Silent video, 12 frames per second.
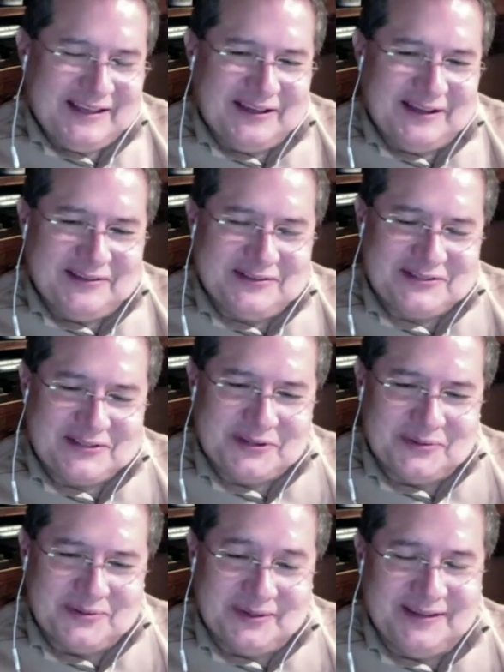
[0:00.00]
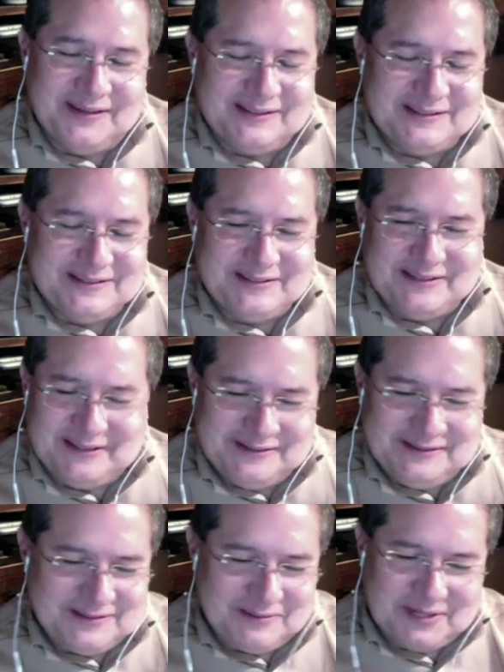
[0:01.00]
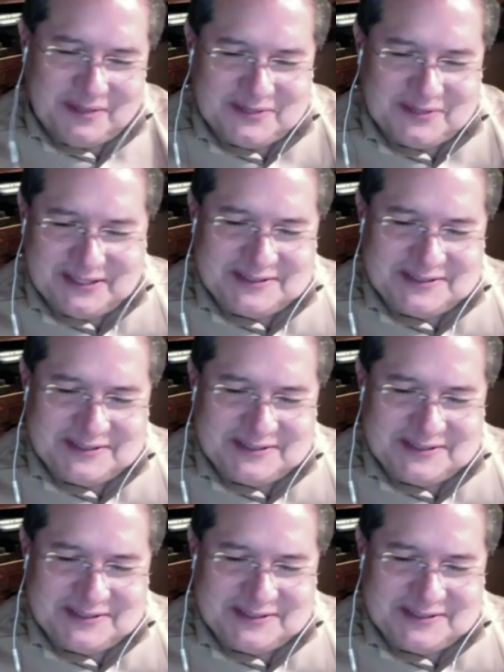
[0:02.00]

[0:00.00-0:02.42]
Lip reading: So yeah, they sometimes get